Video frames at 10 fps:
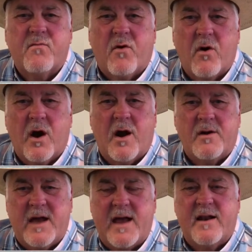for our
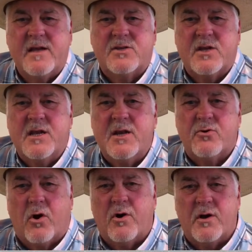nightly CD draw.